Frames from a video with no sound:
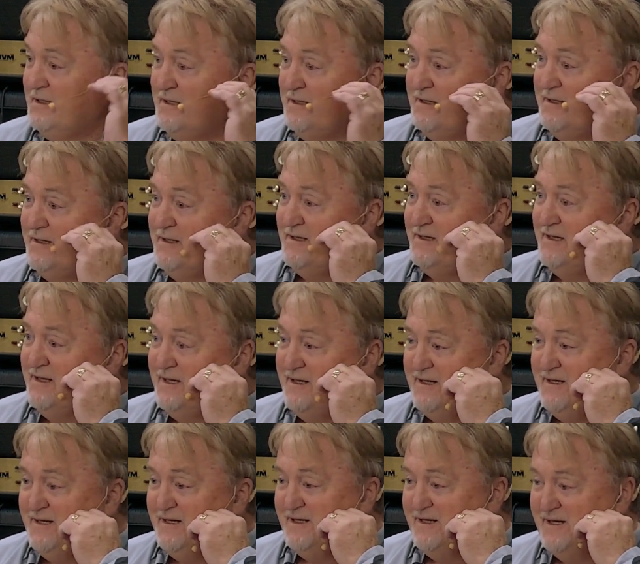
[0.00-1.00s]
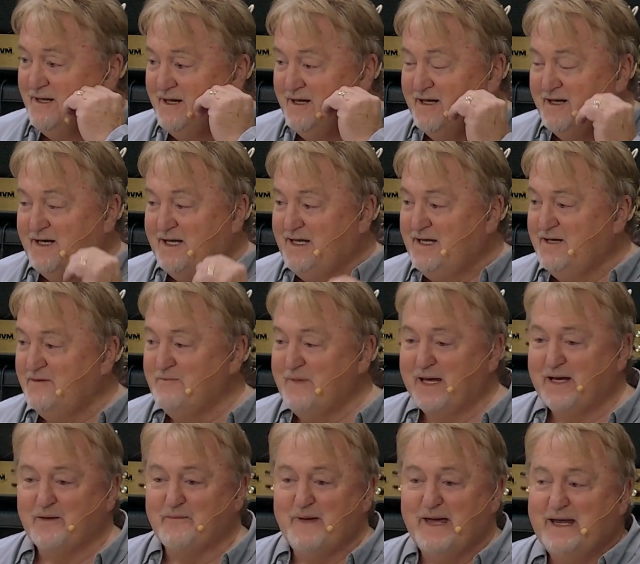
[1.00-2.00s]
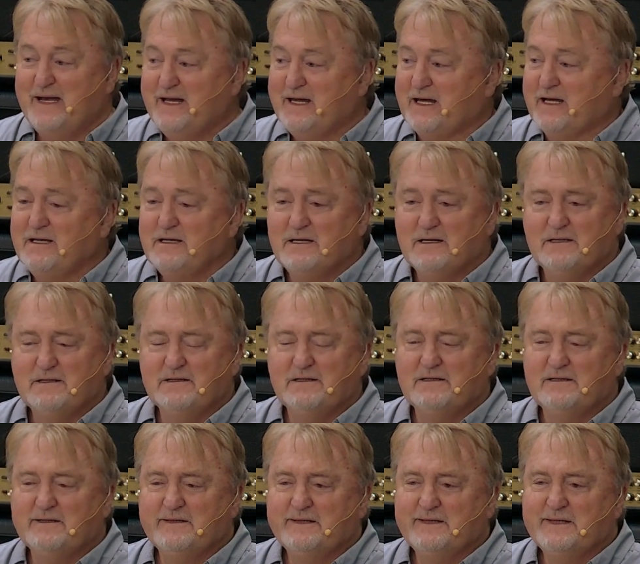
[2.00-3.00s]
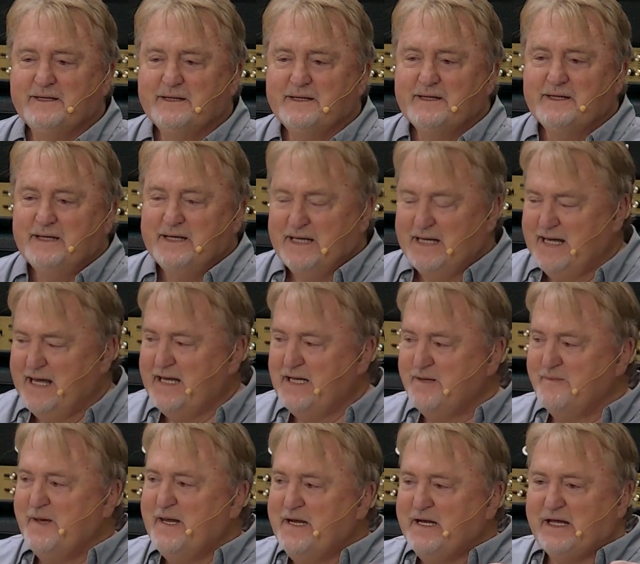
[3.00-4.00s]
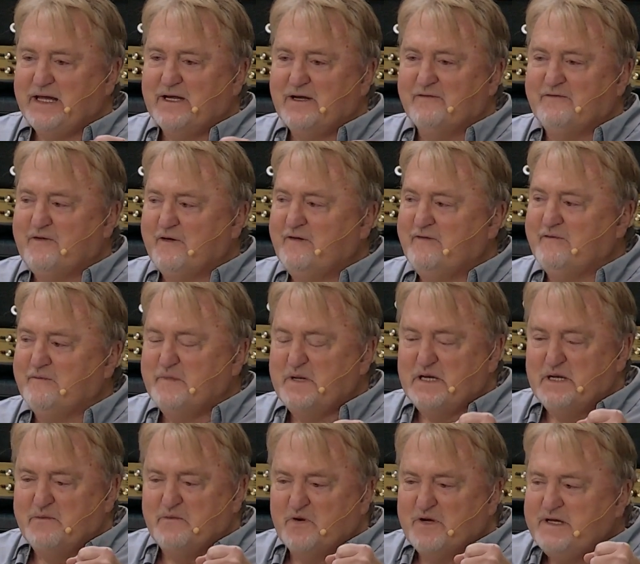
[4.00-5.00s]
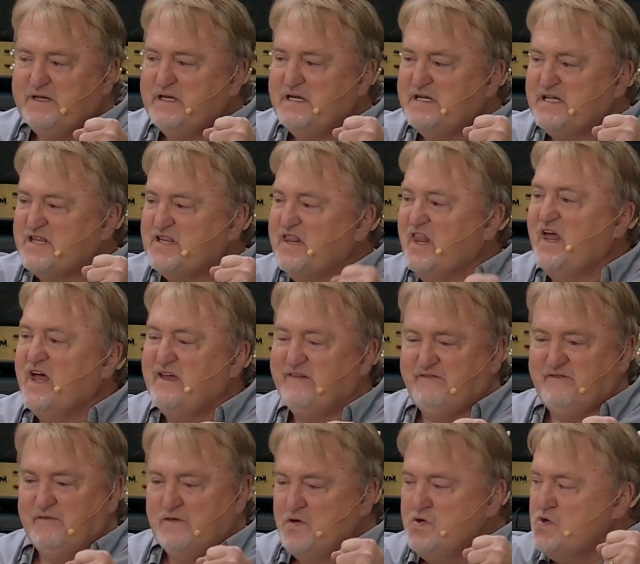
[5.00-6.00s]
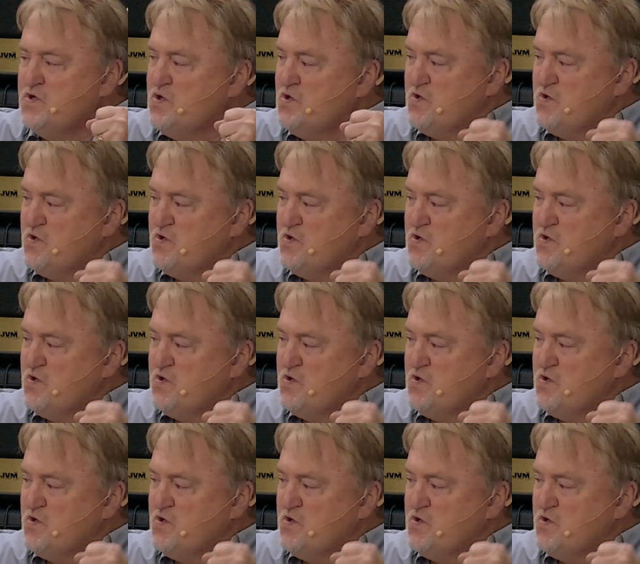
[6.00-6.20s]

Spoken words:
He didn't make a mannequin. He had a mannequin in front of him, and he breathed in his life.